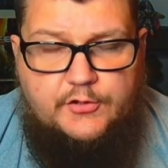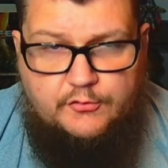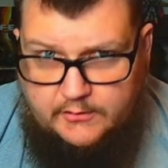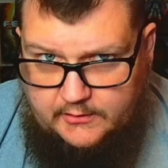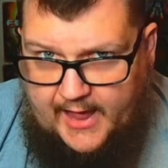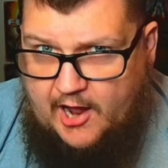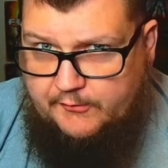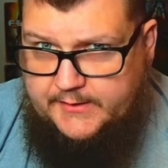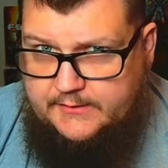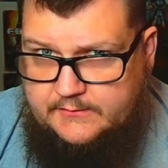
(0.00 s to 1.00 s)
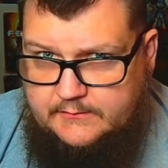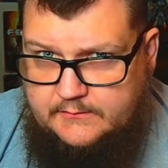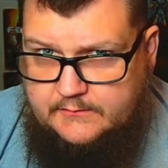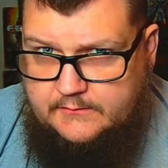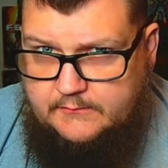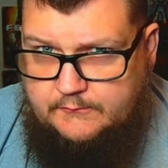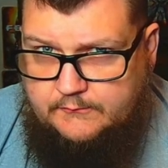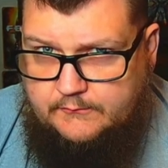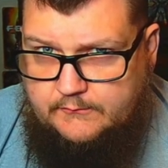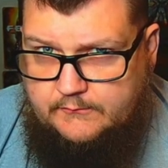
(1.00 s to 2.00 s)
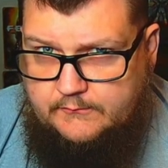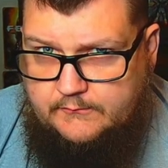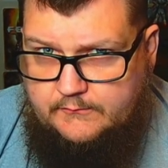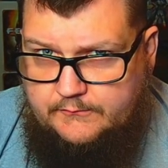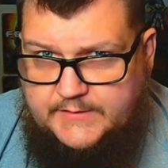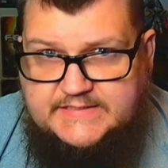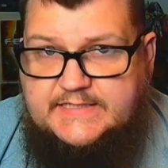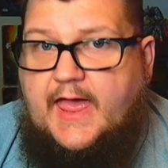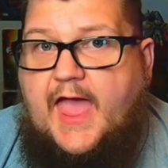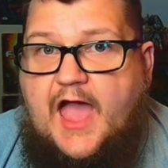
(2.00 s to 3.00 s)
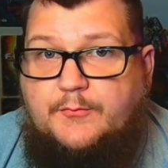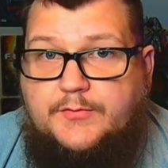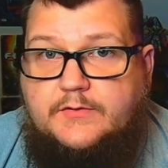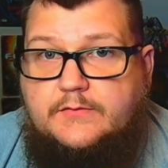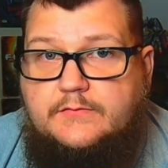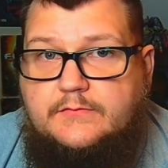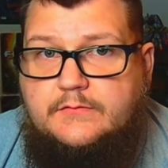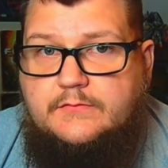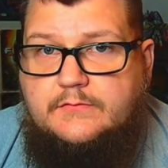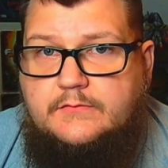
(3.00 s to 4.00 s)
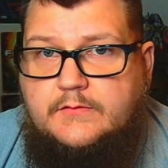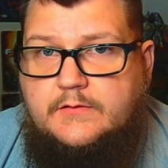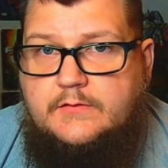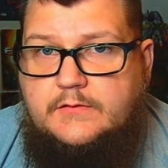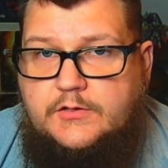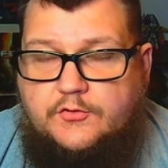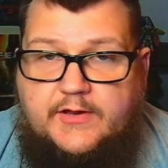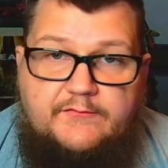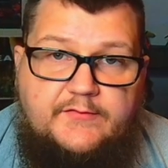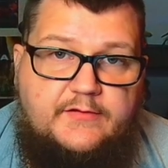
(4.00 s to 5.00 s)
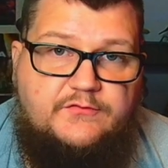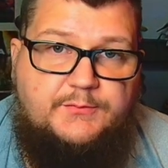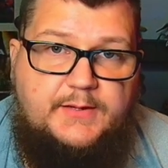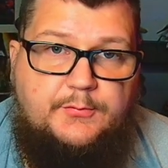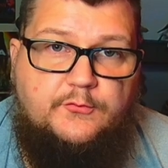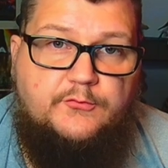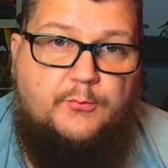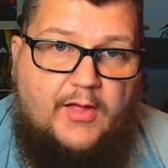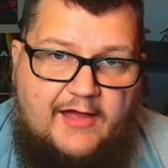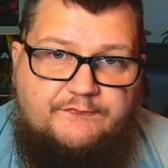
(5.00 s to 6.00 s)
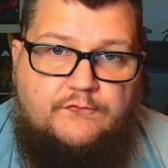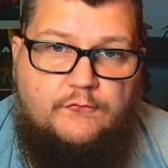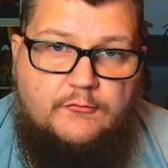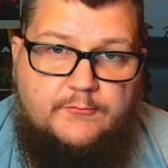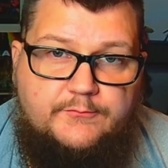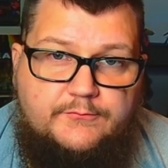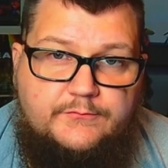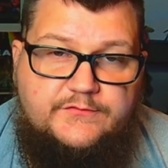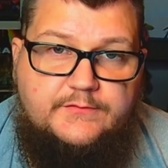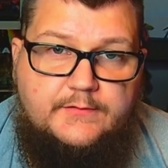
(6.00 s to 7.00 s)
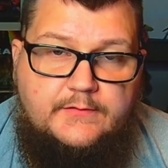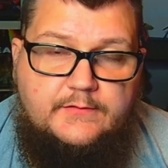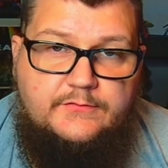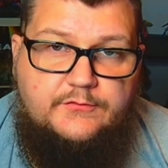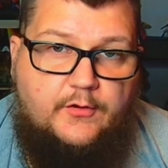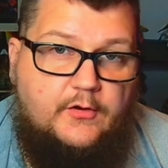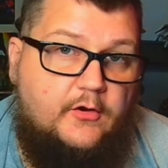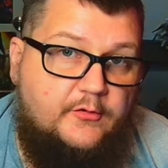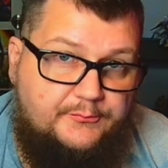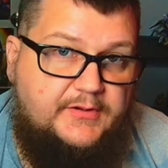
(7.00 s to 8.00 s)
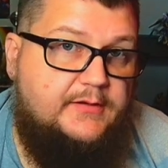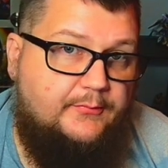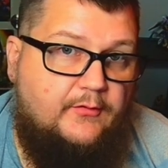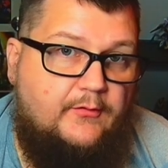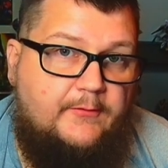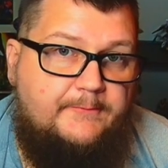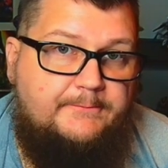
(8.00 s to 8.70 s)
You're allowing this to happen. You're giving these people platforms to hurt people.